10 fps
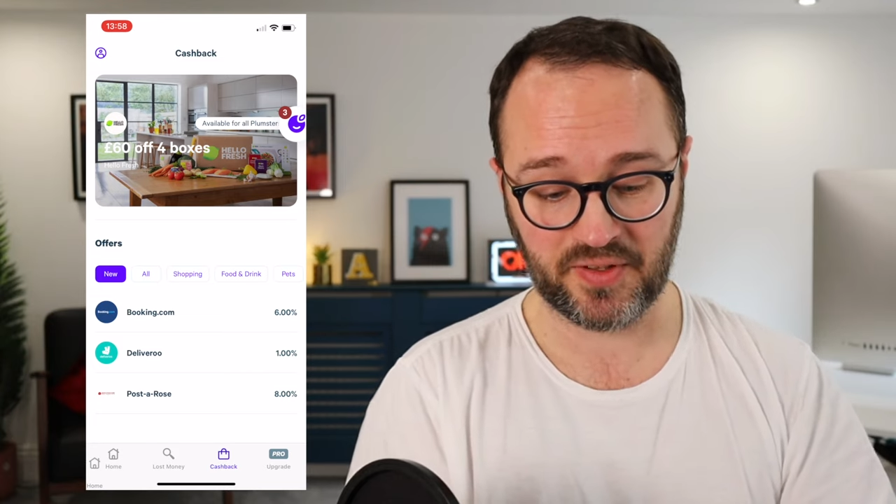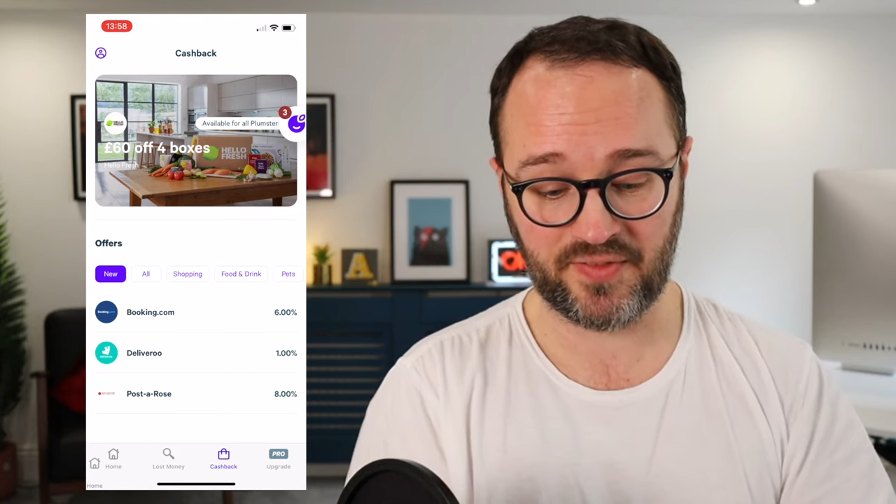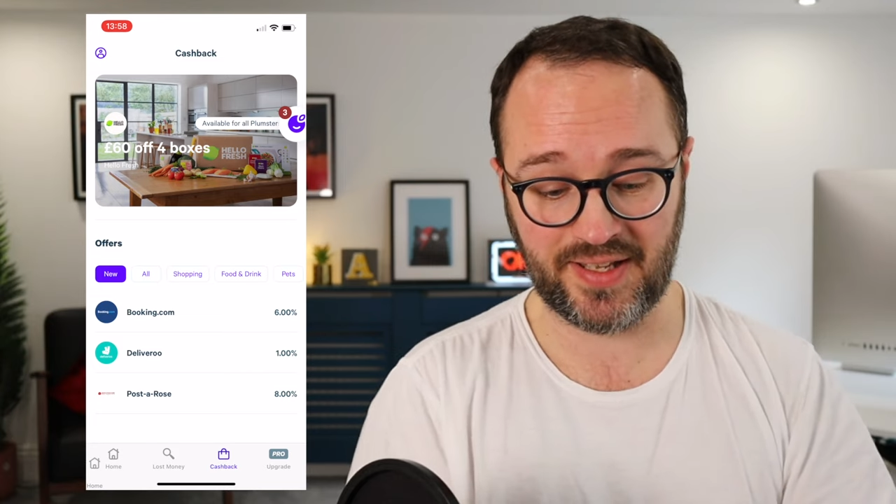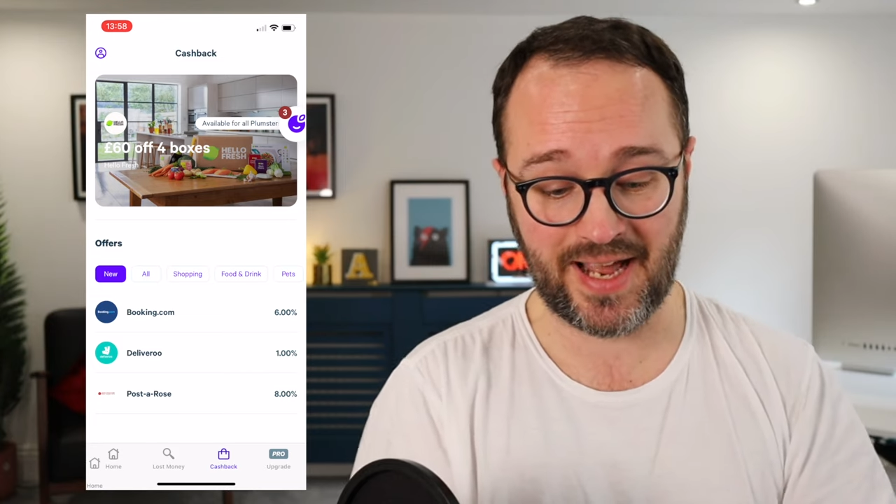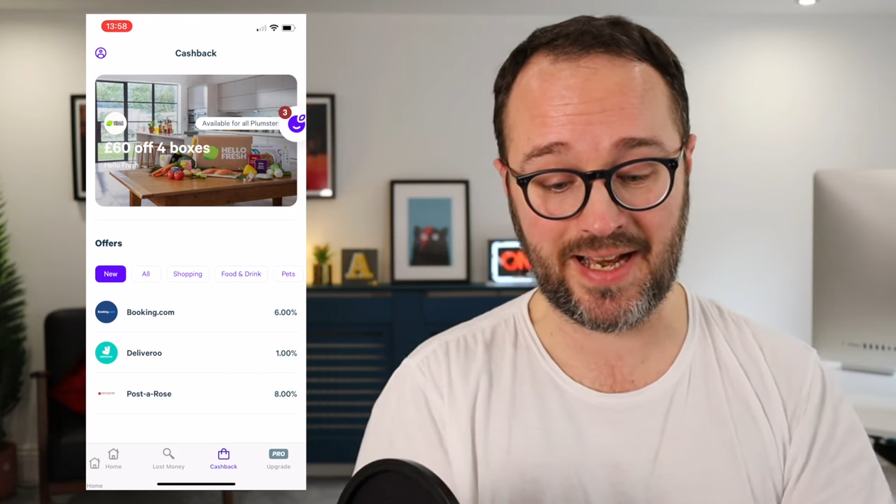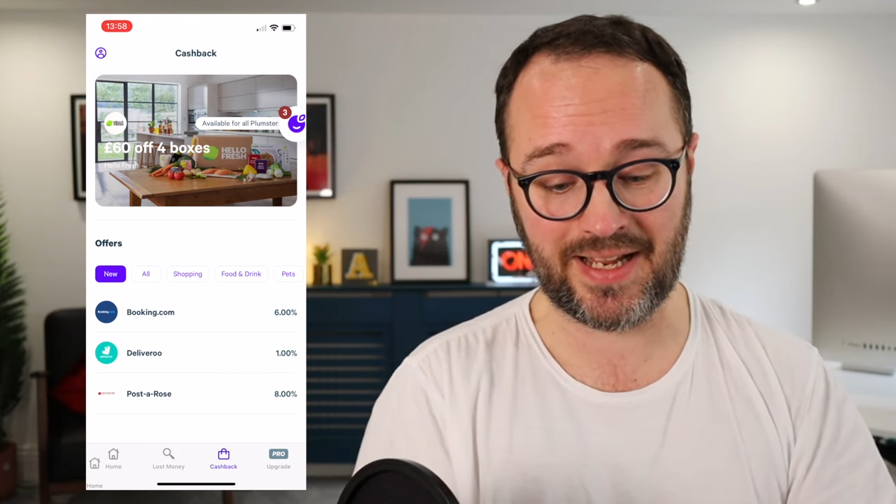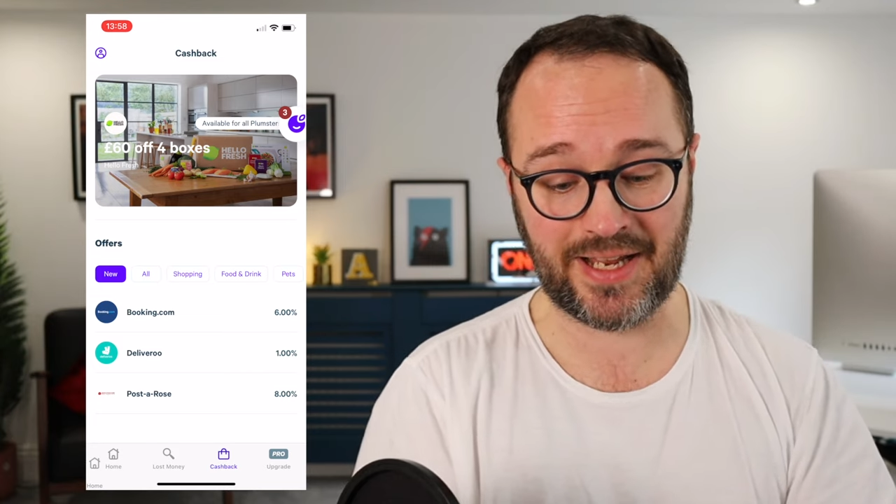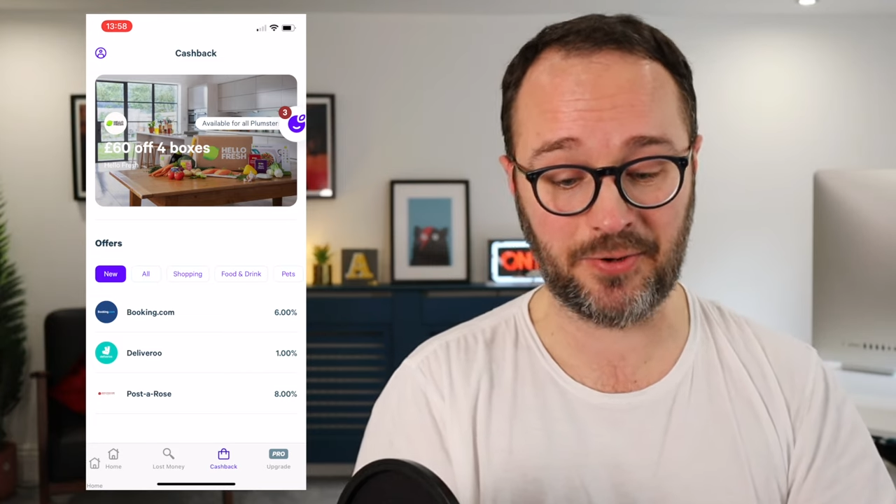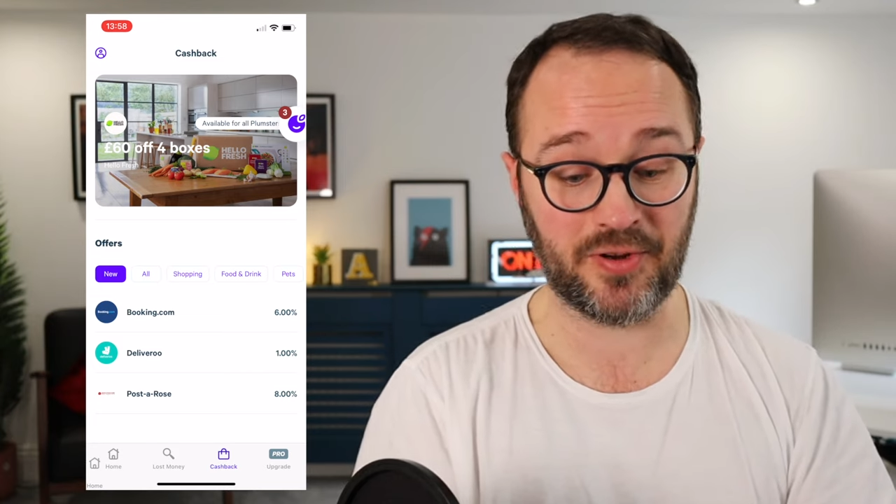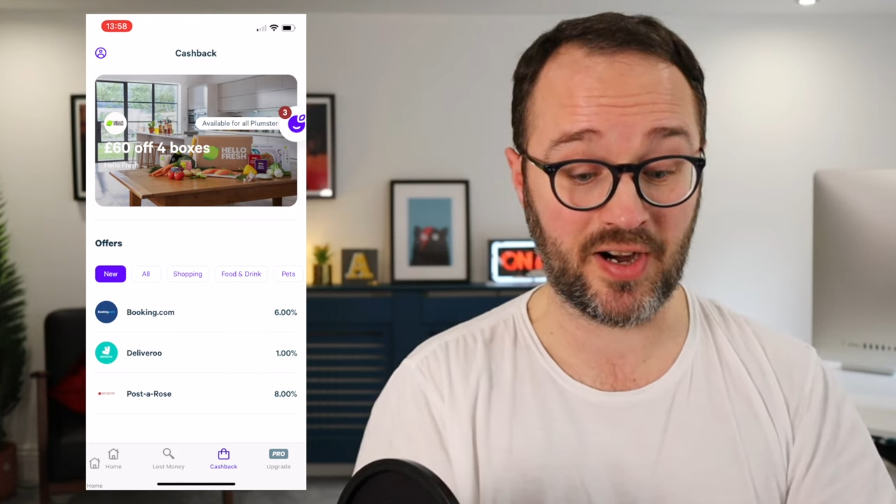forget linking
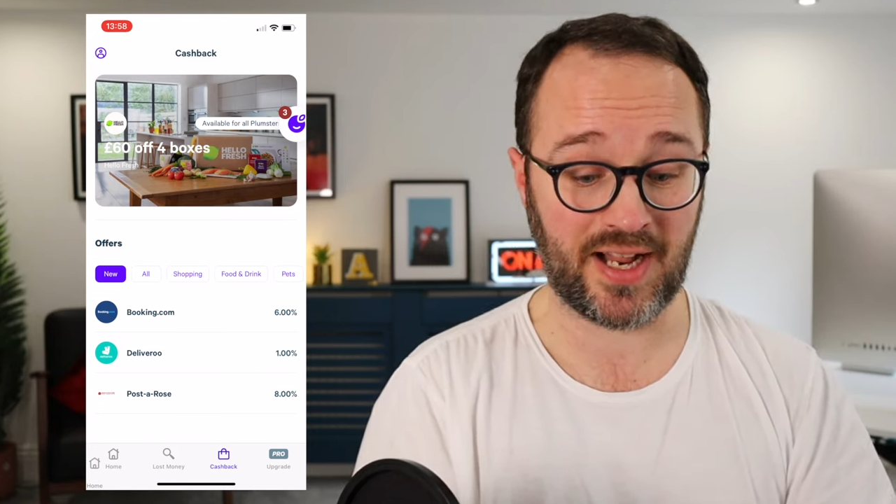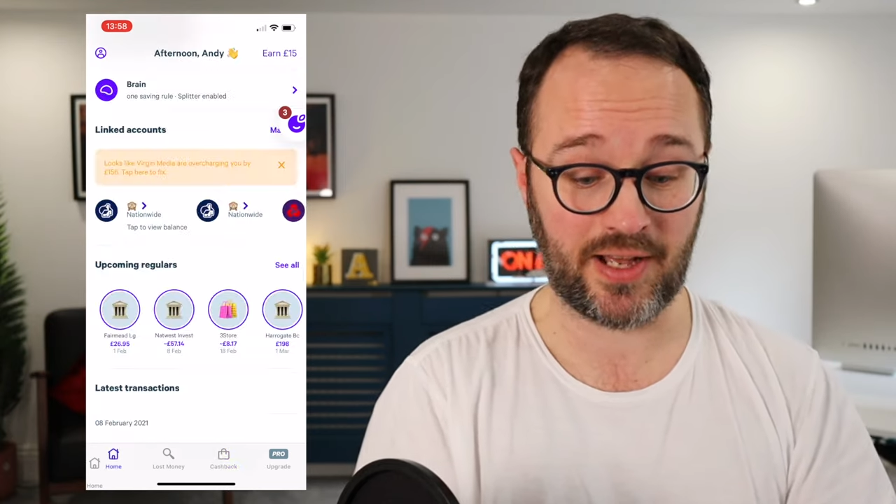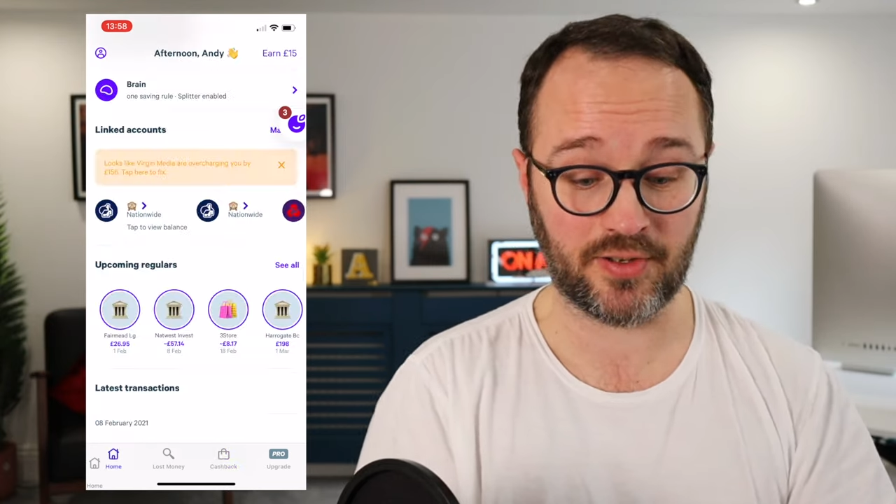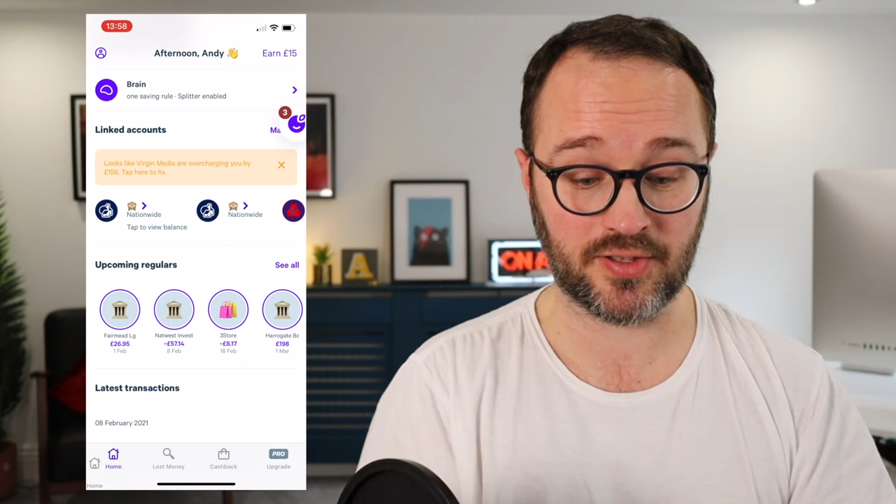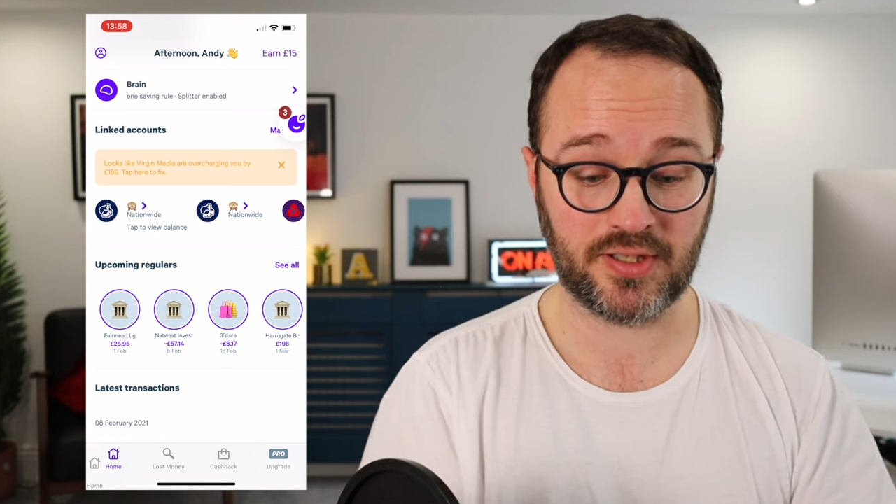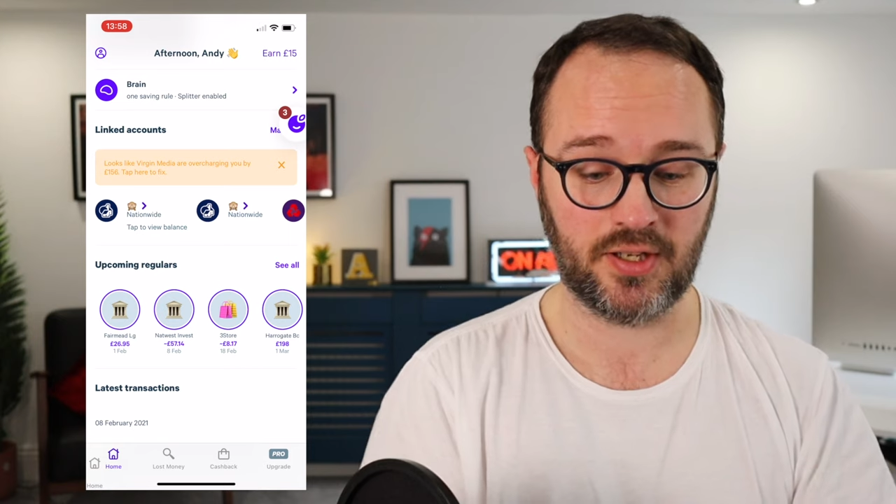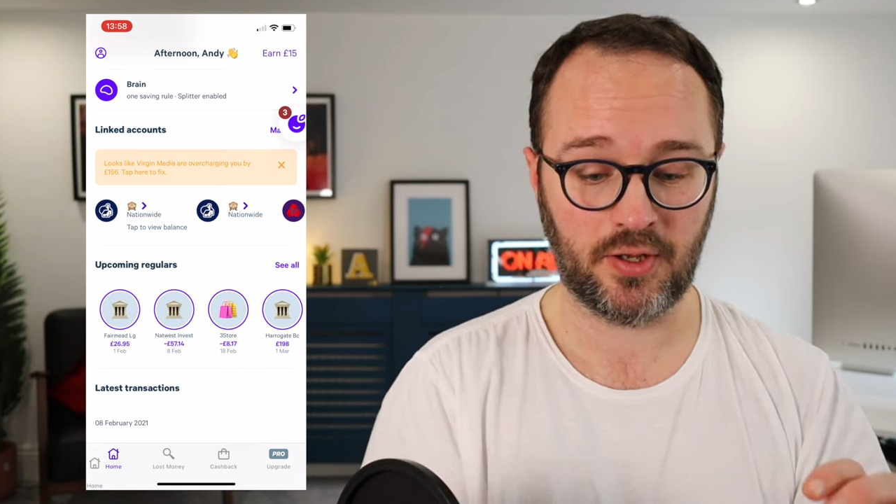all your accounts,